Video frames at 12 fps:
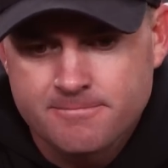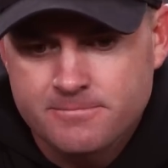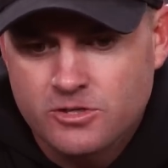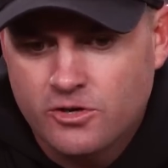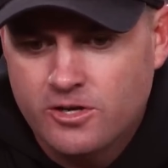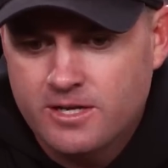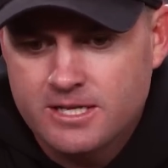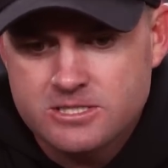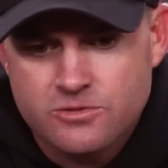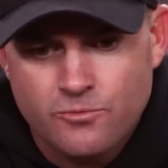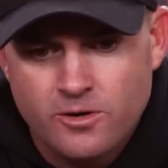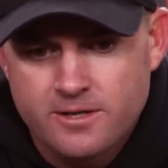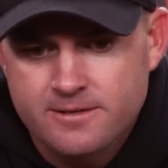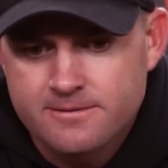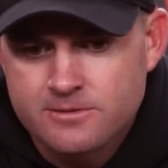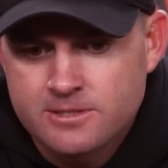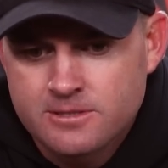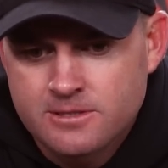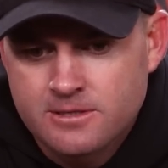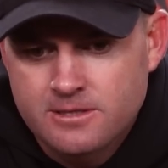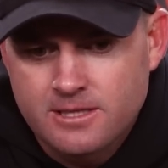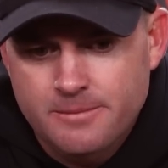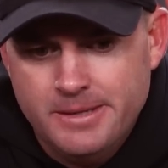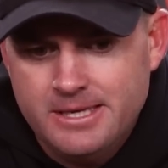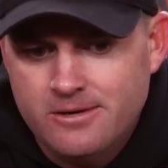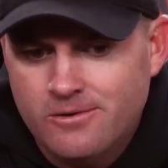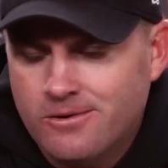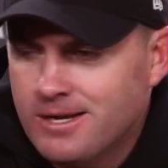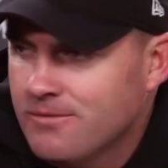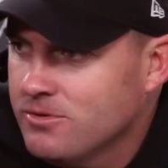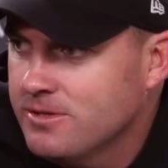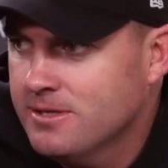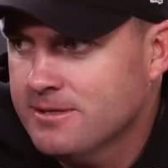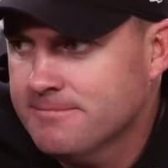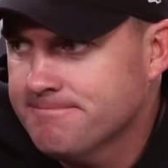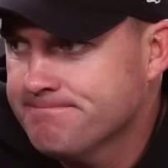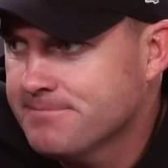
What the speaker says: They're good against the run. They make you earn everything.